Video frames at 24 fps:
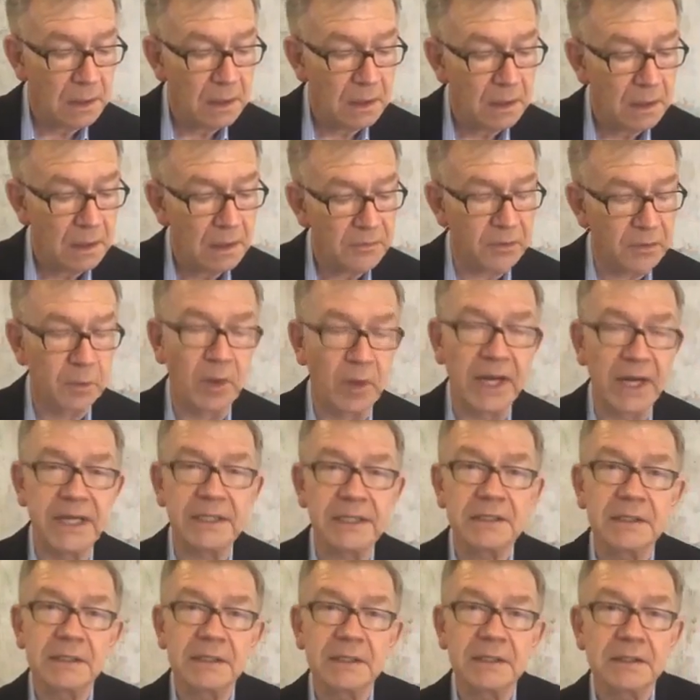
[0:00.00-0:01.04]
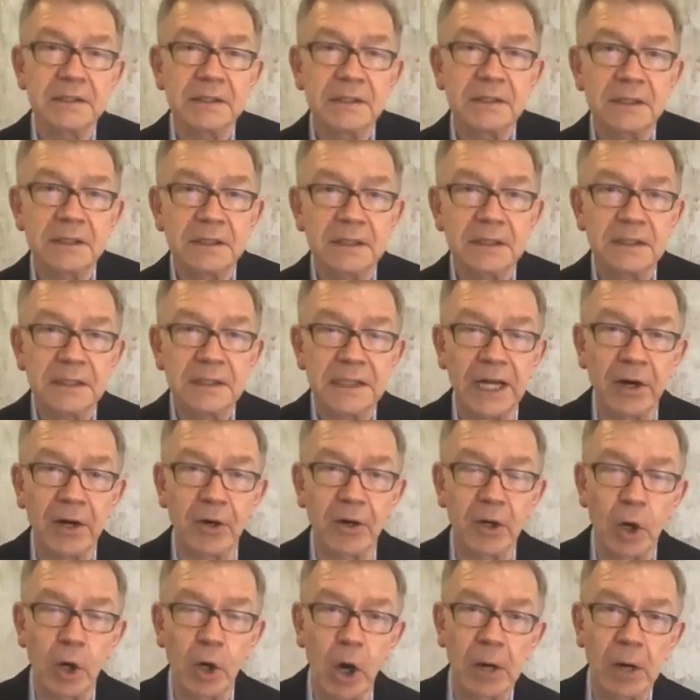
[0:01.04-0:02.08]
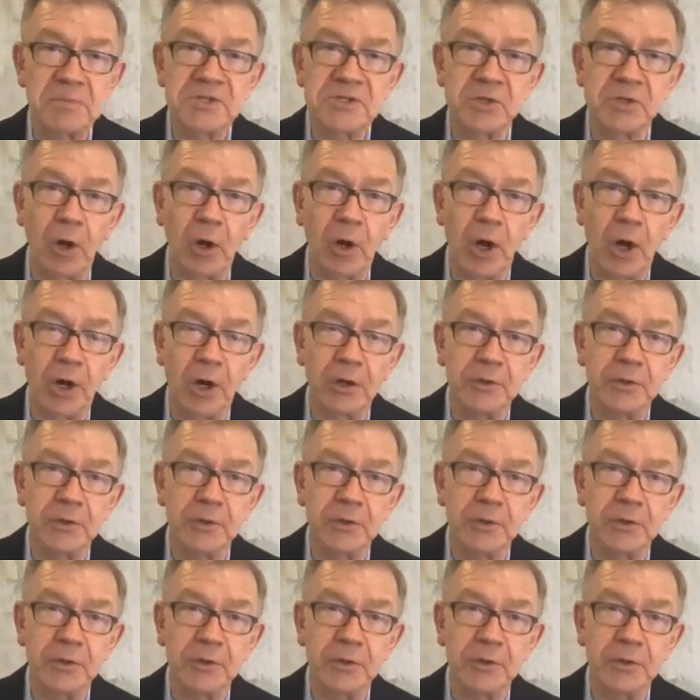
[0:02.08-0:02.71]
The great Karen Armstrong,